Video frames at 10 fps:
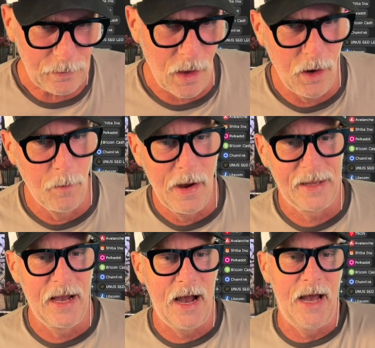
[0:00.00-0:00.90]
Oh my
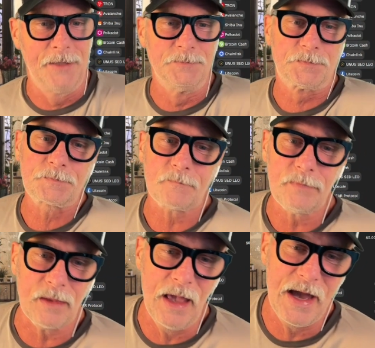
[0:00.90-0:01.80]
God.
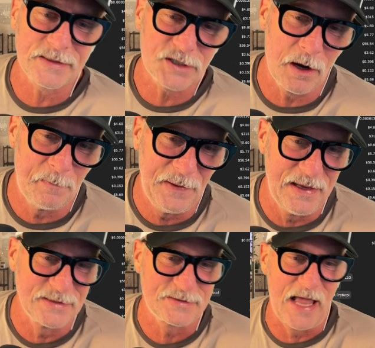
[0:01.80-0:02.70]
XRP,
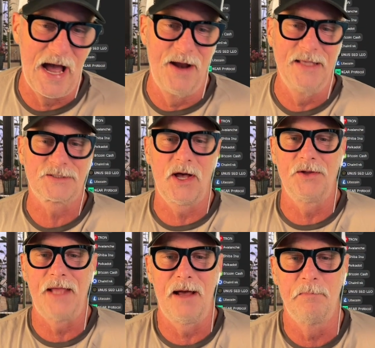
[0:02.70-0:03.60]
it's down. It's all
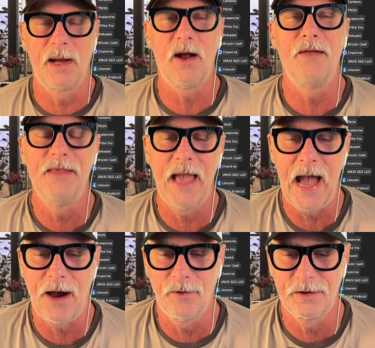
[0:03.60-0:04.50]
down. But on the
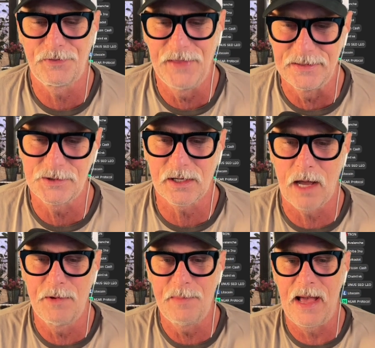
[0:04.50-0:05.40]
hour, things are
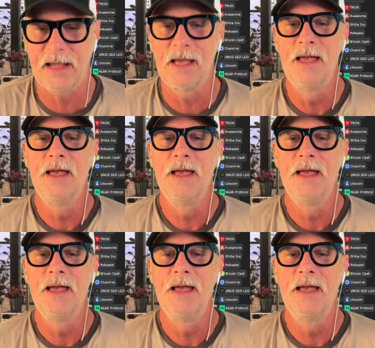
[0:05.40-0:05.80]
coming back.